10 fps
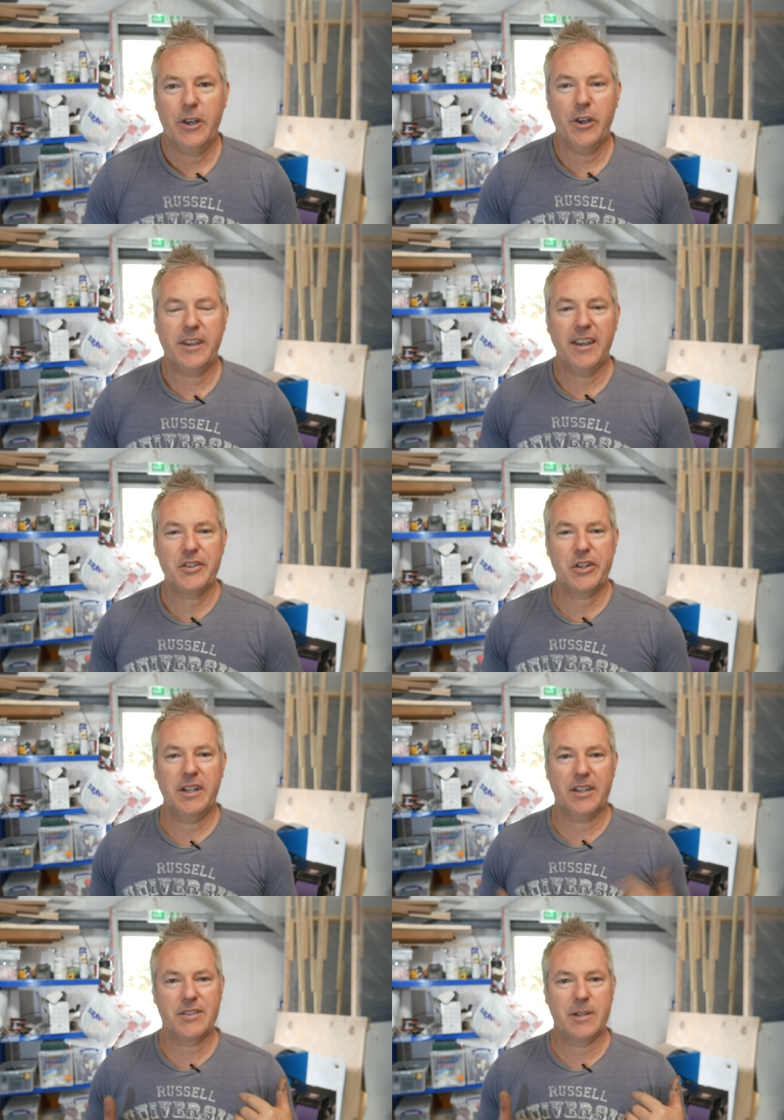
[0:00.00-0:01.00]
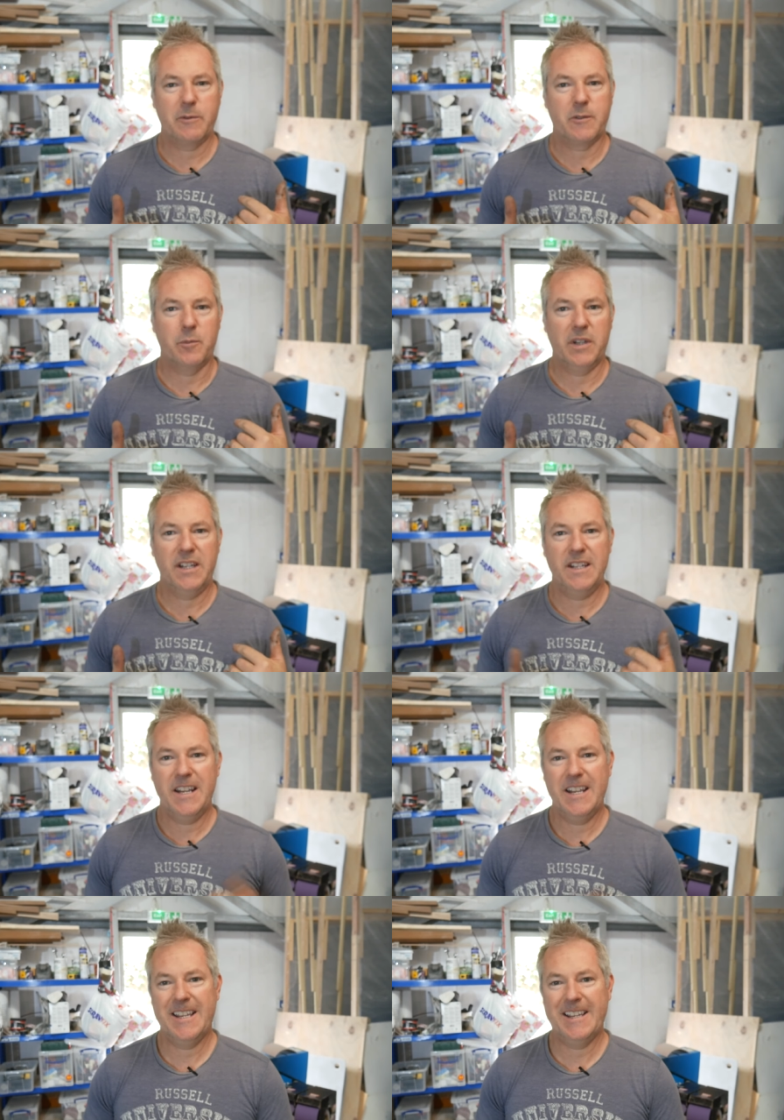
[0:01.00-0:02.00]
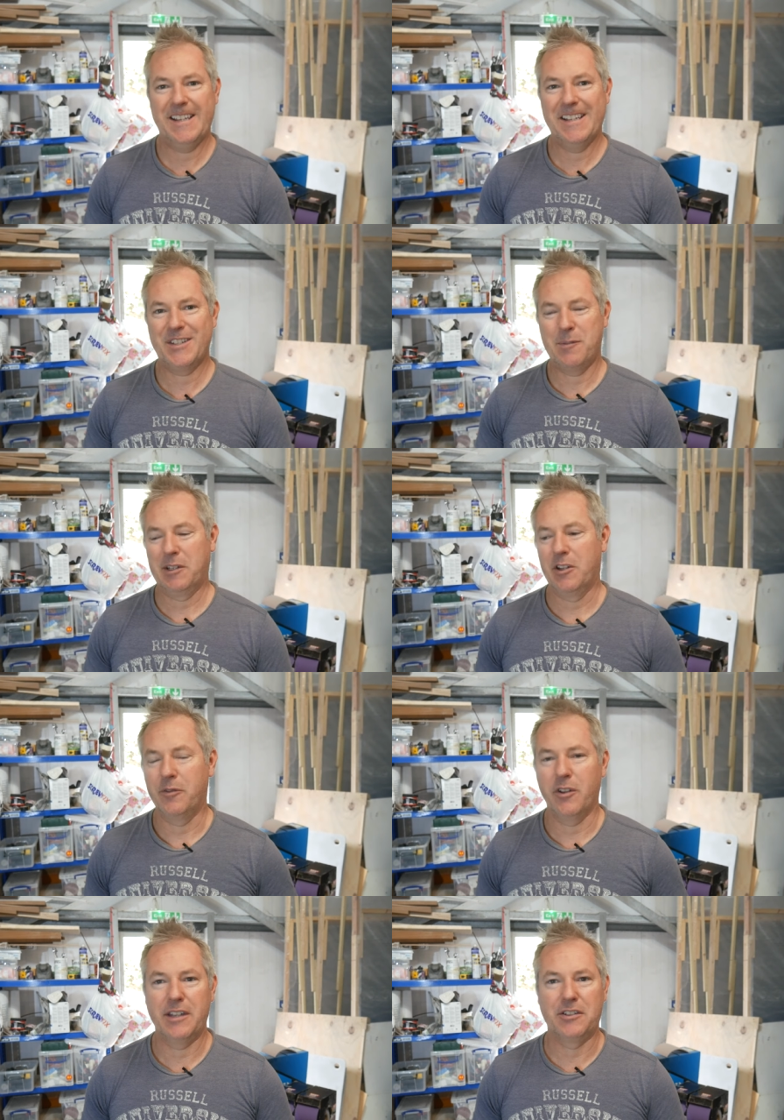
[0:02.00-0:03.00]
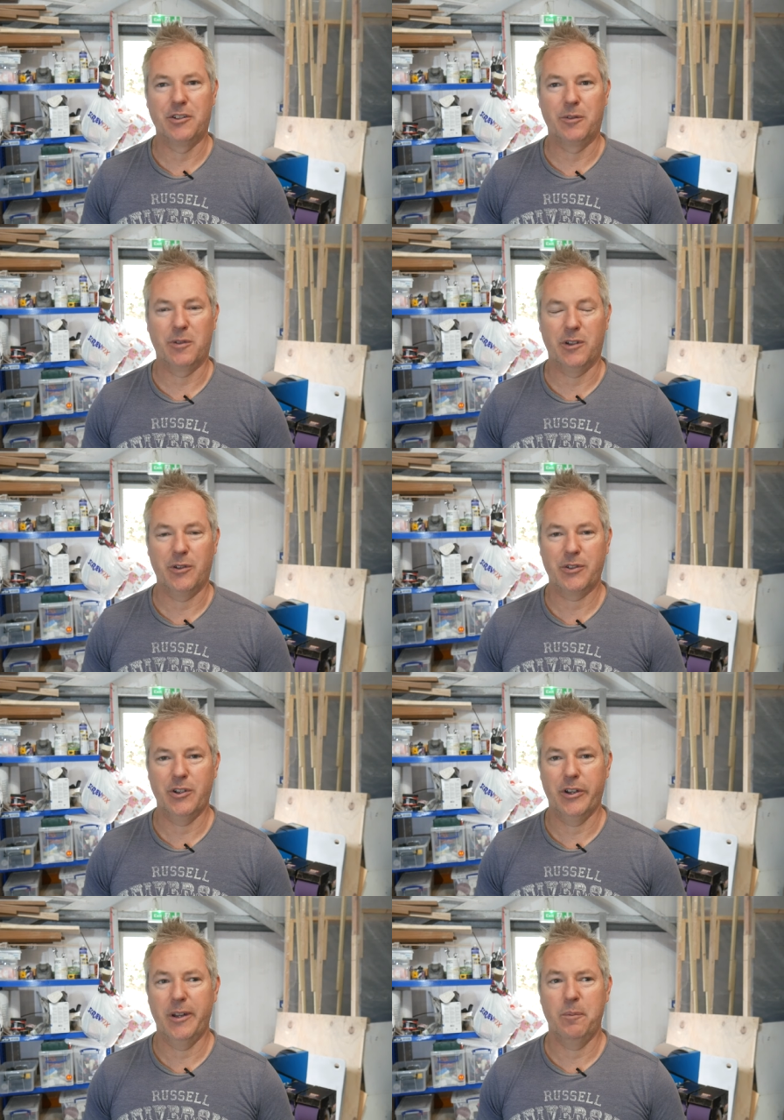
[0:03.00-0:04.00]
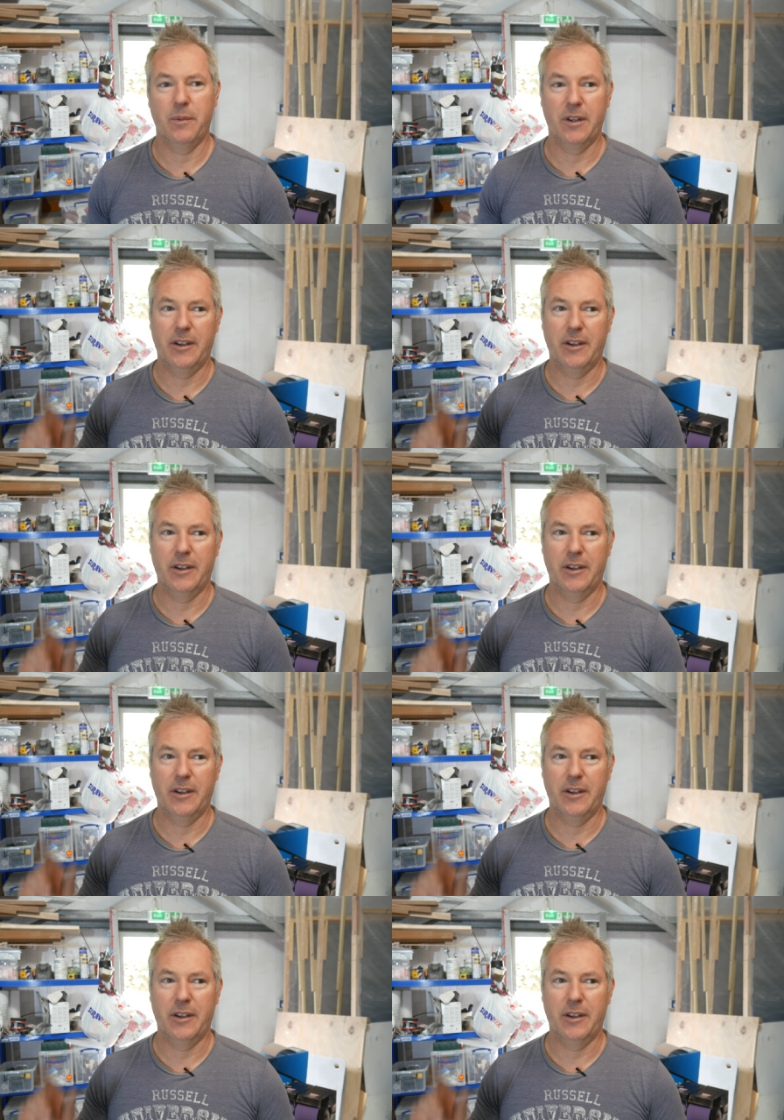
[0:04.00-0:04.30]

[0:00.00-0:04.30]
Okay, so next steps for me, uh, something I've not had to do for a long time.